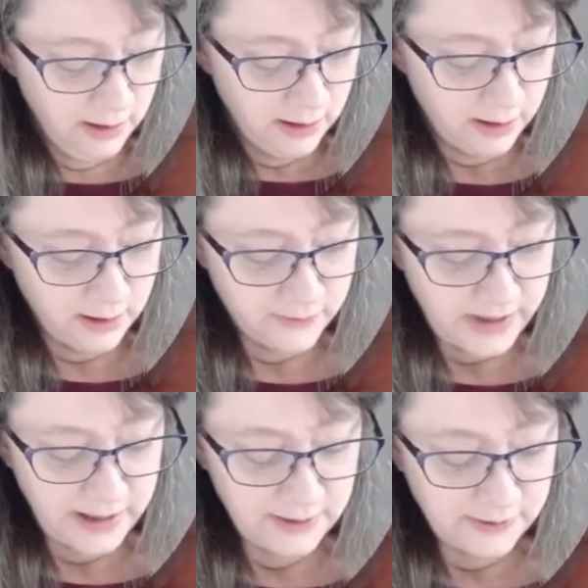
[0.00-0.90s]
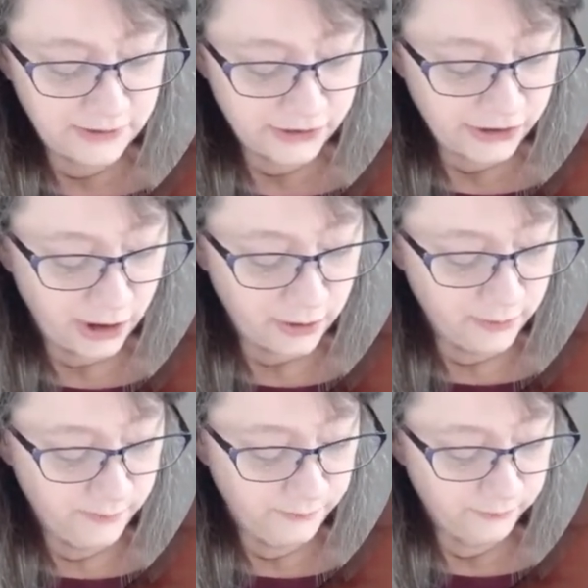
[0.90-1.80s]
All right, so
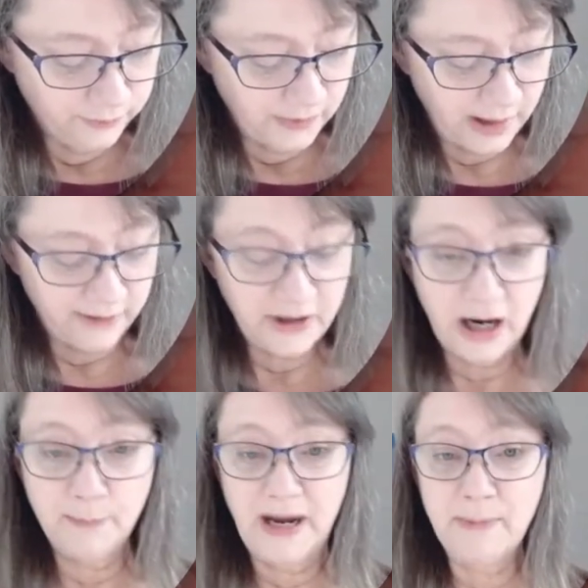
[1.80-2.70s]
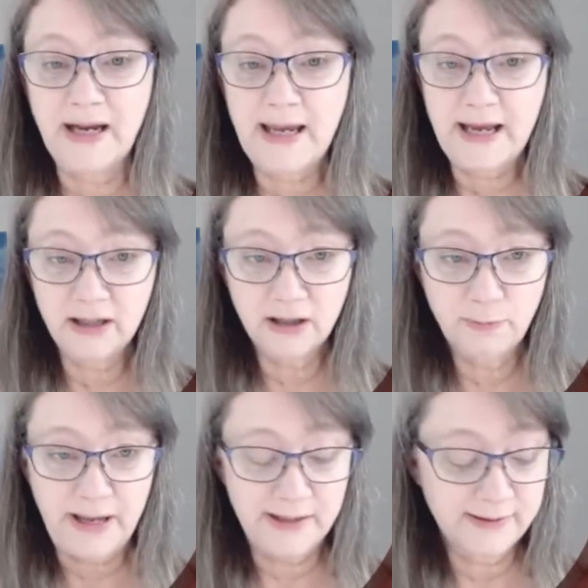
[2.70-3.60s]
I've got my mechanical
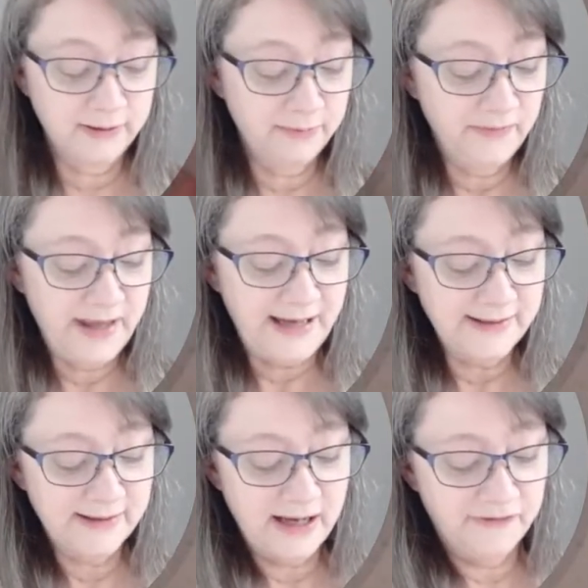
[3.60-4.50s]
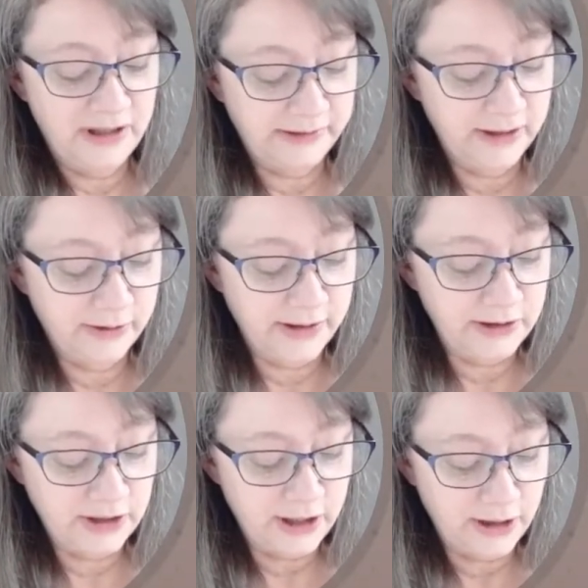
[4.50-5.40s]
pencil. That's definitely going
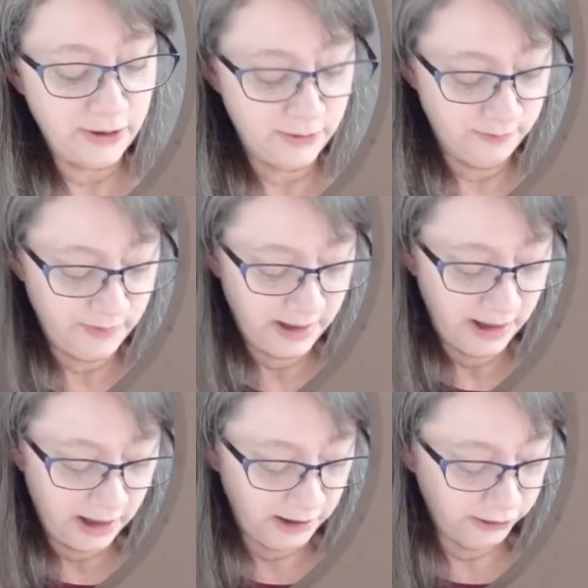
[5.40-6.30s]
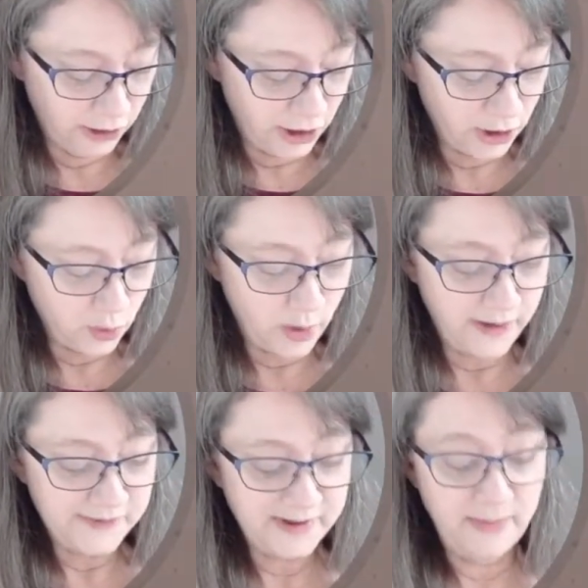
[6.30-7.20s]
to go, along
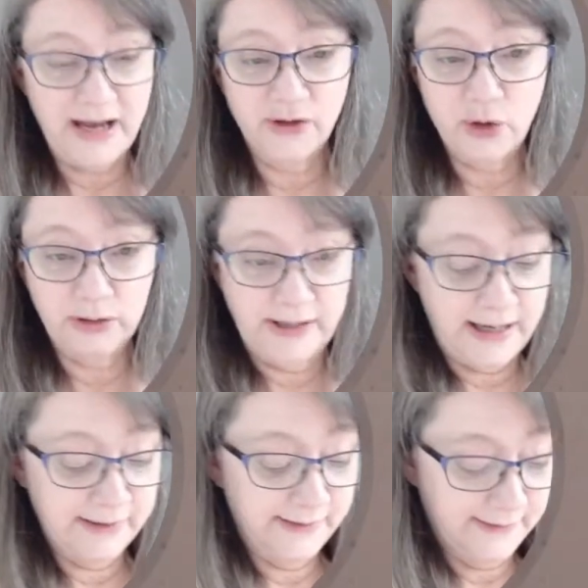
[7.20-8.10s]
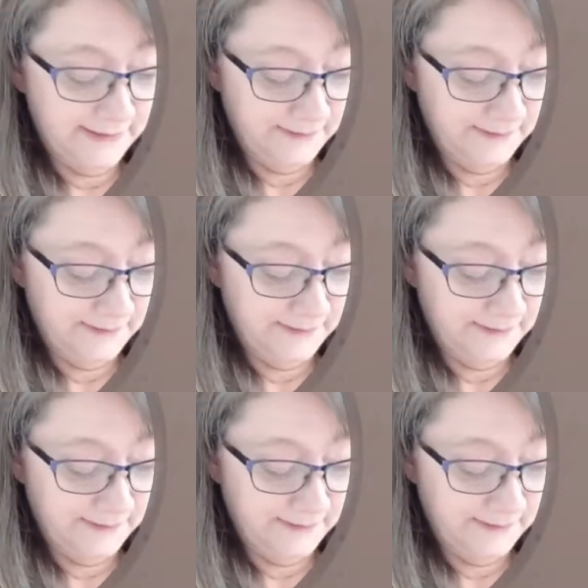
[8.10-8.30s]
with some extra leads.